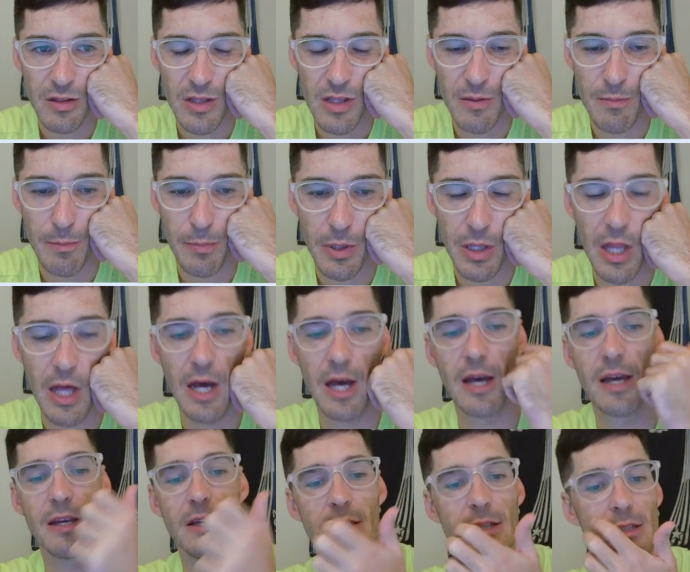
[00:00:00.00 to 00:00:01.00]

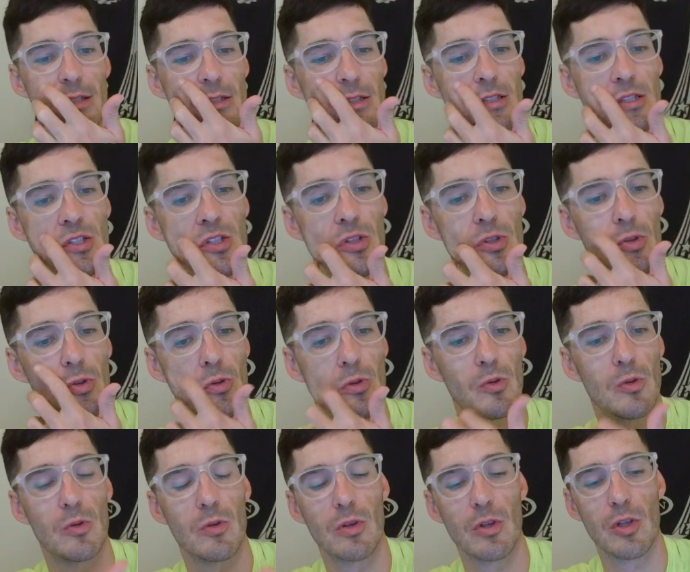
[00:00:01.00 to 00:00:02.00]
Imply is
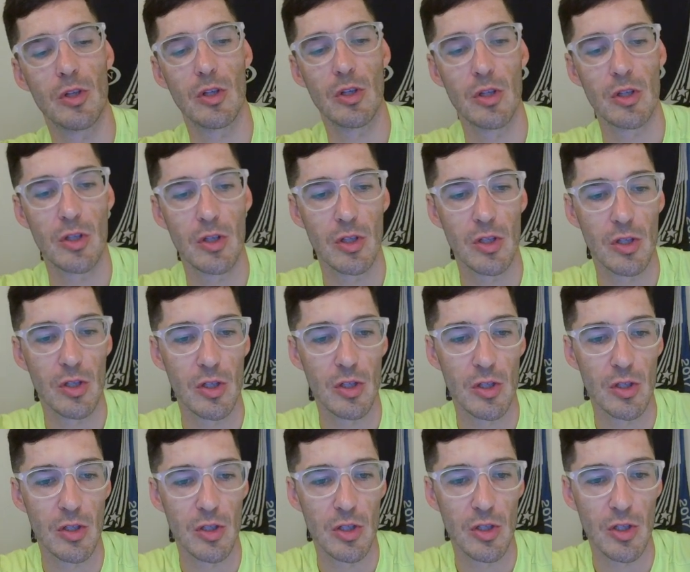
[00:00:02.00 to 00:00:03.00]
to
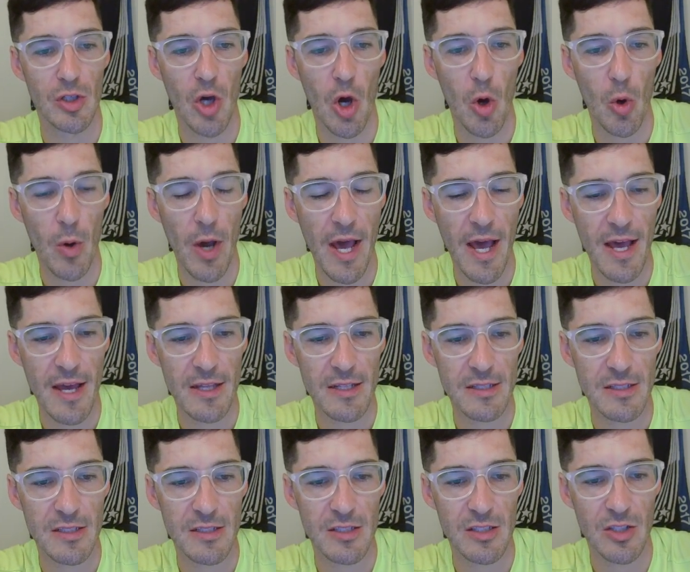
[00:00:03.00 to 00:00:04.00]
go
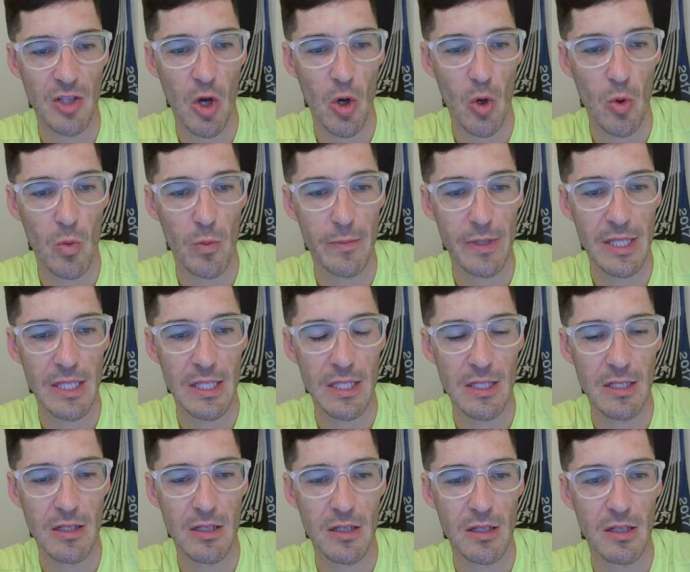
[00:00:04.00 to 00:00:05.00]
at, go
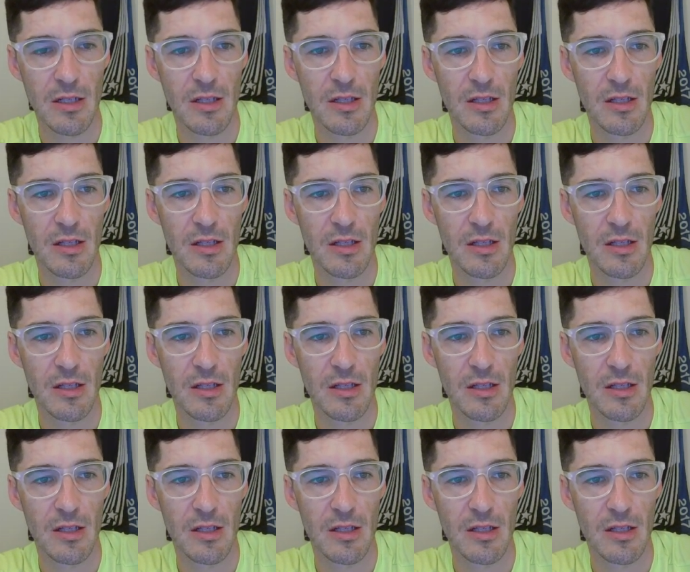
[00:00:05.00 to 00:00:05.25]
mean.